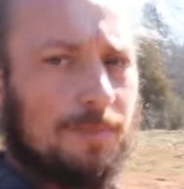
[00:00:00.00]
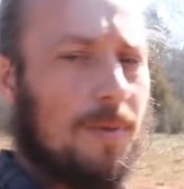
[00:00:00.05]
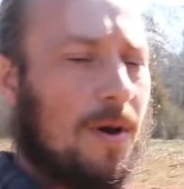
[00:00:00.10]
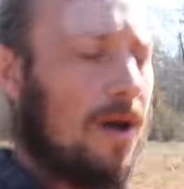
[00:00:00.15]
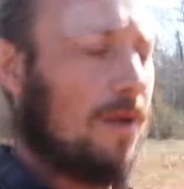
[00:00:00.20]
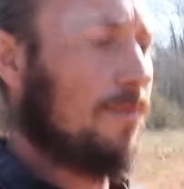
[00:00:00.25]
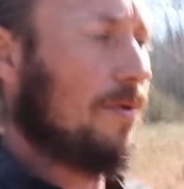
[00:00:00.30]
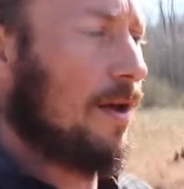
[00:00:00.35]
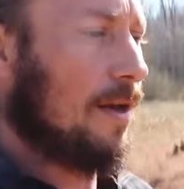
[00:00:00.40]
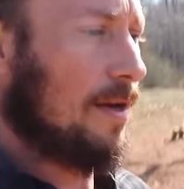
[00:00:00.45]

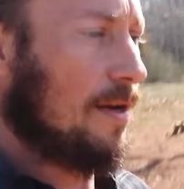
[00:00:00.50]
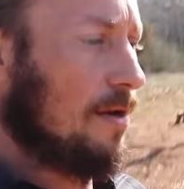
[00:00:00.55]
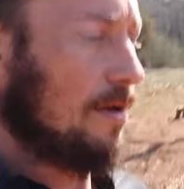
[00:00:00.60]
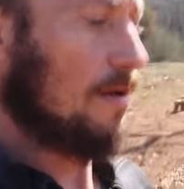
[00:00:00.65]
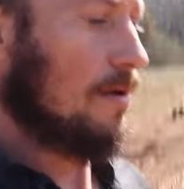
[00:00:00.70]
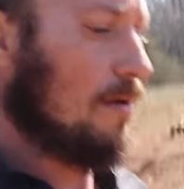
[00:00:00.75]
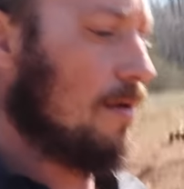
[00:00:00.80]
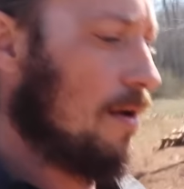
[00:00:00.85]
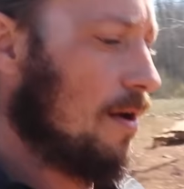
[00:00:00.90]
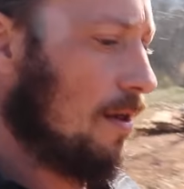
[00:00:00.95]
spot right
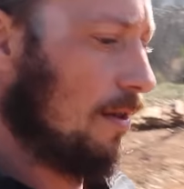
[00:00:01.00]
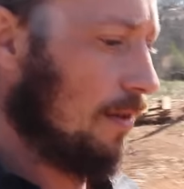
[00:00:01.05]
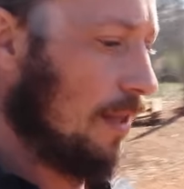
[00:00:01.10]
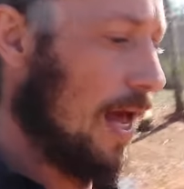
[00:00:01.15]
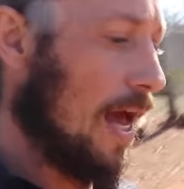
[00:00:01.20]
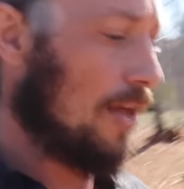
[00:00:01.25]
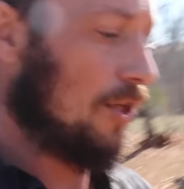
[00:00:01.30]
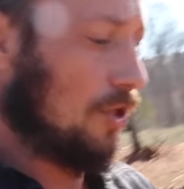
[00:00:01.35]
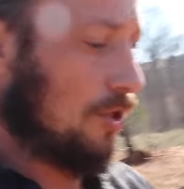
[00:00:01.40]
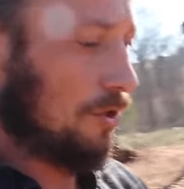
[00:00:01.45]
here
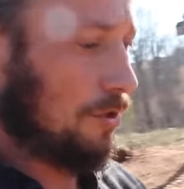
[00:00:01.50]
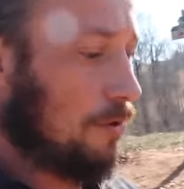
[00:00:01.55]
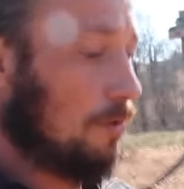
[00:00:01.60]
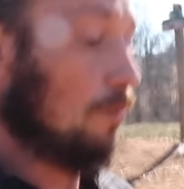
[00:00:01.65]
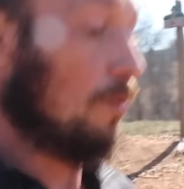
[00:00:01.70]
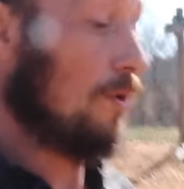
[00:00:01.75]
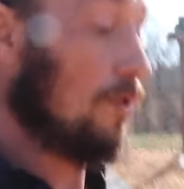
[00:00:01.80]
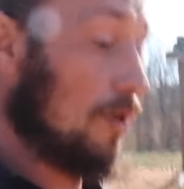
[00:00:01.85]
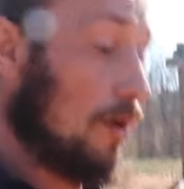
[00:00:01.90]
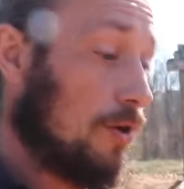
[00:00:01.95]
last year
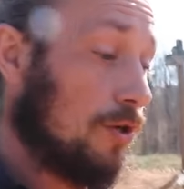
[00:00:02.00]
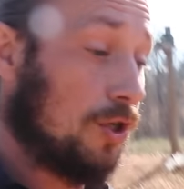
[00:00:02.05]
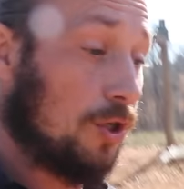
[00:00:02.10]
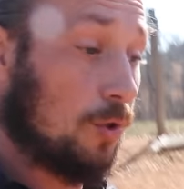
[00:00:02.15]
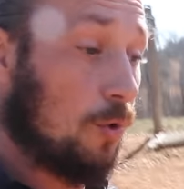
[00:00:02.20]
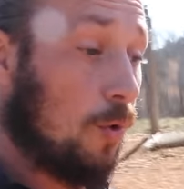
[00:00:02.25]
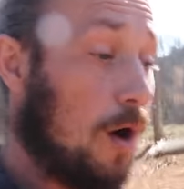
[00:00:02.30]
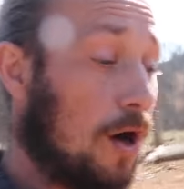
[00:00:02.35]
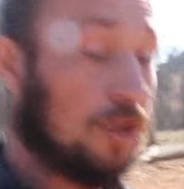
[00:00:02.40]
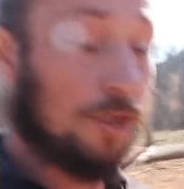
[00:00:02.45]
was our
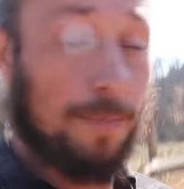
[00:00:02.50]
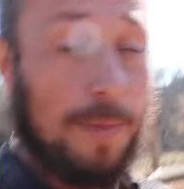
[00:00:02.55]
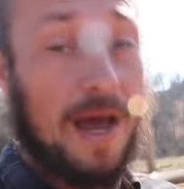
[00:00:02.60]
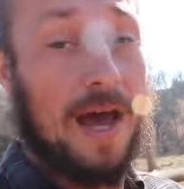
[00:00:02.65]
squash